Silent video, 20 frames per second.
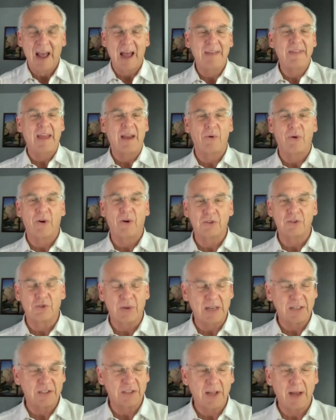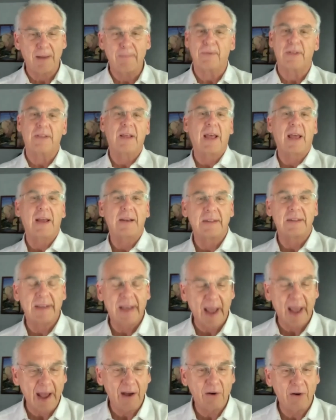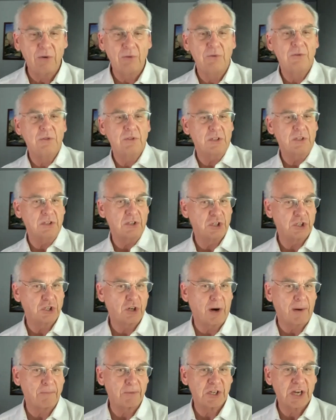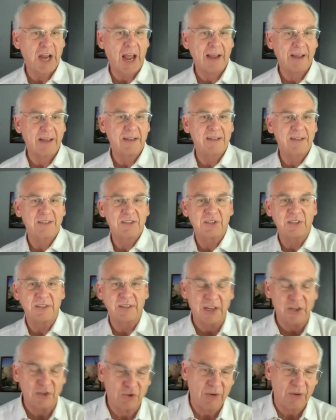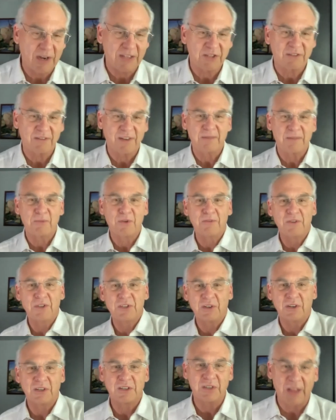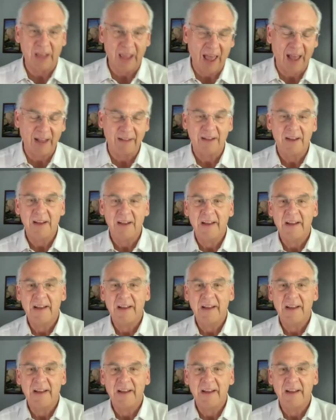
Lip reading: and they were all dressed up, and they had gowns and sharp jackets, and they dressed like movie stars, and they act.